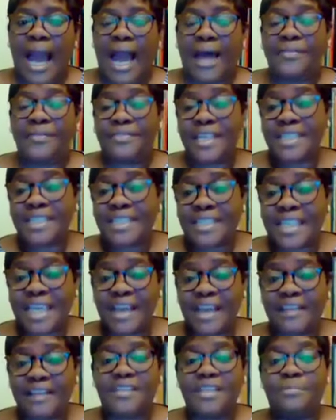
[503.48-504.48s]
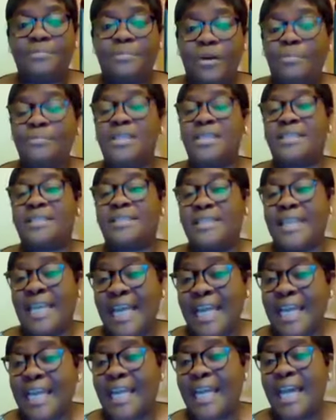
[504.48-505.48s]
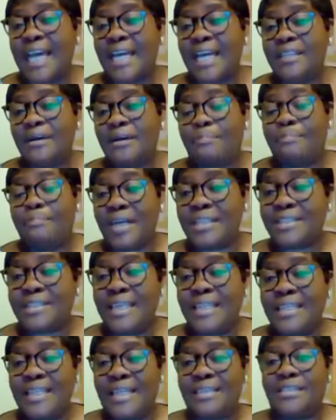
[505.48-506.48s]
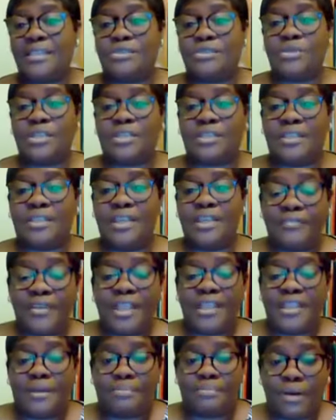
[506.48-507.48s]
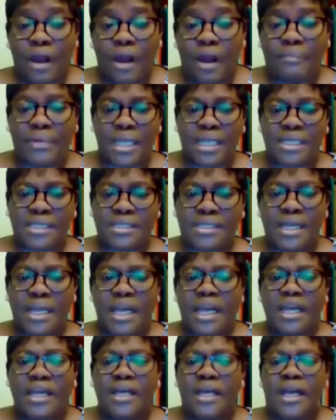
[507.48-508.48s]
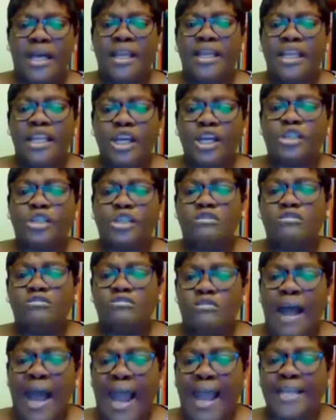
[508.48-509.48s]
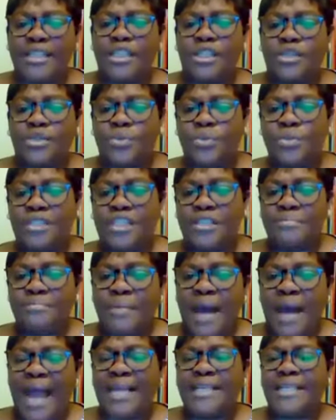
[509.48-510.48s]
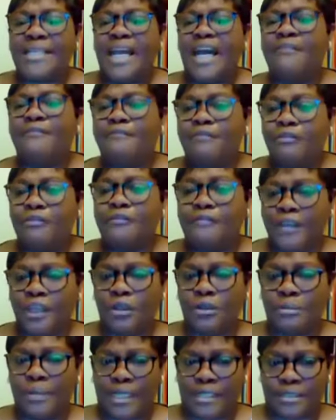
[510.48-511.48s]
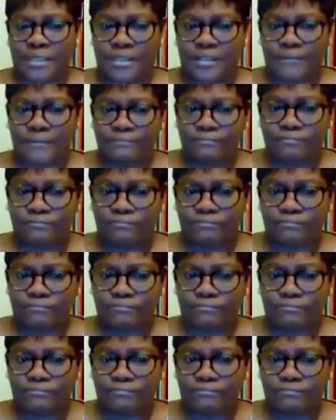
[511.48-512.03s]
And this gives the promisee, the person that is receiving the promise, a legal right to demand a fulfillment.